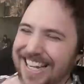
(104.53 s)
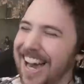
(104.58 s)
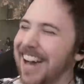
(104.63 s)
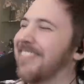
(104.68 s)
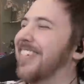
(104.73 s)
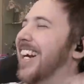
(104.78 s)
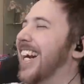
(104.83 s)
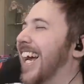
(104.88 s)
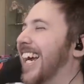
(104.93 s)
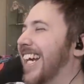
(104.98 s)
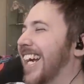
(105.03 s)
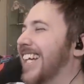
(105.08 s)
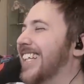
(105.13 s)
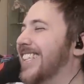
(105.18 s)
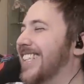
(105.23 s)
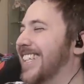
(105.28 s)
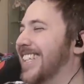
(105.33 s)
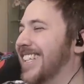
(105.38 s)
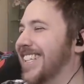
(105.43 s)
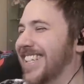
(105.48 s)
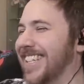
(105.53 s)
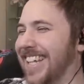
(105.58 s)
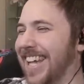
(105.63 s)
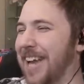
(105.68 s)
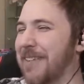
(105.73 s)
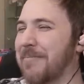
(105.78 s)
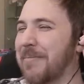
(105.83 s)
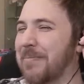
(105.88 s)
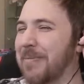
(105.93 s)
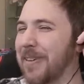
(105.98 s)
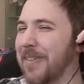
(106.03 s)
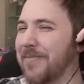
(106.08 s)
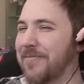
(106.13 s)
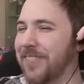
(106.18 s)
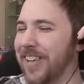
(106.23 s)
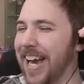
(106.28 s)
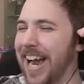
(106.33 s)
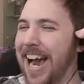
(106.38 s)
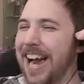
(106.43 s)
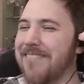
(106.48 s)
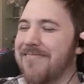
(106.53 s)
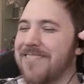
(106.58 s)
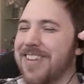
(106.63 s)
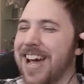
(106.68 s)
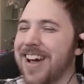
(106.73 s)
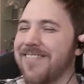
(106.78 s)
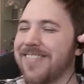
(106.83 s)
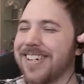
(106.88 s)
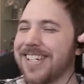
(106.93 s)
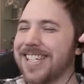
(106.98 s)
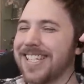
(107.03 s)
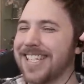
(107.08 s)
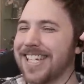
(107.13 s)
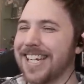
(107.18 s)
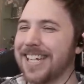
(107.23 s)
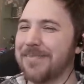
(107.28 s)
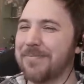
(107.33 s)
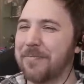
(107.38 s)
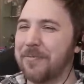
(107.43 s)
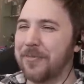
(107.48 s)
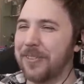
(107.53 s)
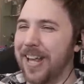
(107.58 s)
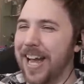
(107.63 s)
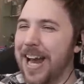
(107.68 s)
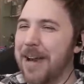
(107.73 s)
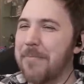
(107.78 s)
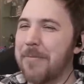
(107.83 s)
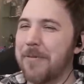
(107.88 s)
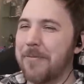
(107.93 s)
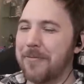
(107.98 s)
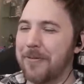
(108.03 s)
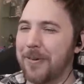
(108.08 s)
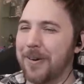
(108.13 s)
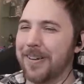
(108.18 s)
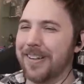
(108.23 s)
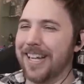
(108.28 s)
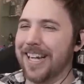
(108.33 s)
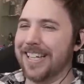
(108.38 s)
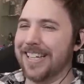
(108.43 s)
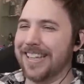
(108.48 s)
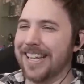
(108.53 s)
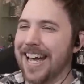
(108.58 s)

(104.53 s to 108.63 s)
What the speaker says: I mean, I guess he's capable of flying. I've never seen him fly before like